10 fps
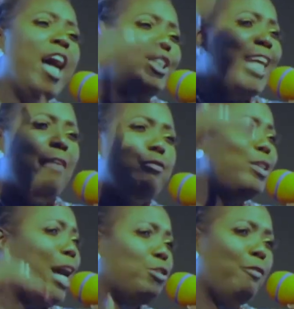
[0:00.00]

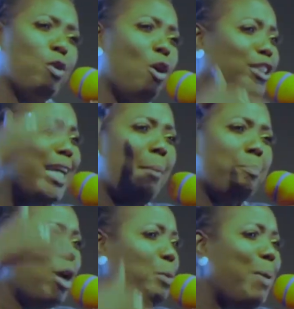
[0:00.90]
Traveled out of the country and
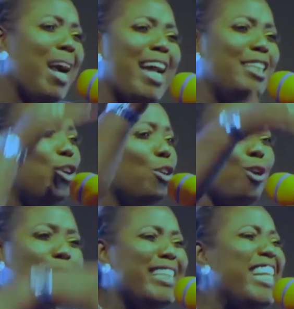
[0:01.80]
brought back, and the
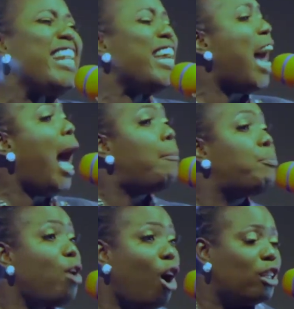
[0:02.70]
doctors in
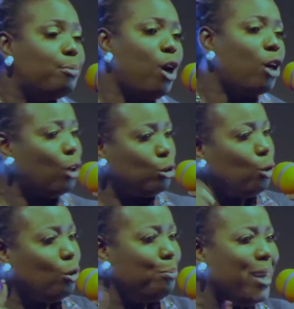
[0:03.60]
abroad, doctors
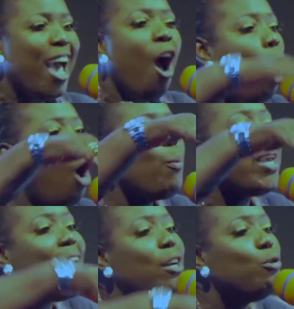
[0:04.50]
told me, all we
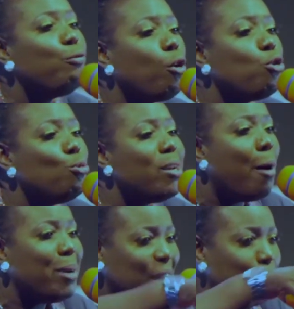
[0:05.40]
can do for you
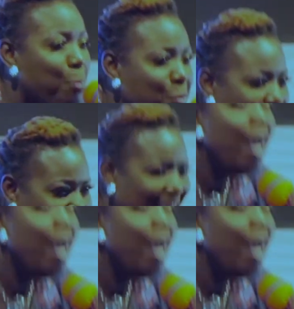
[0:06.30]
now is pray.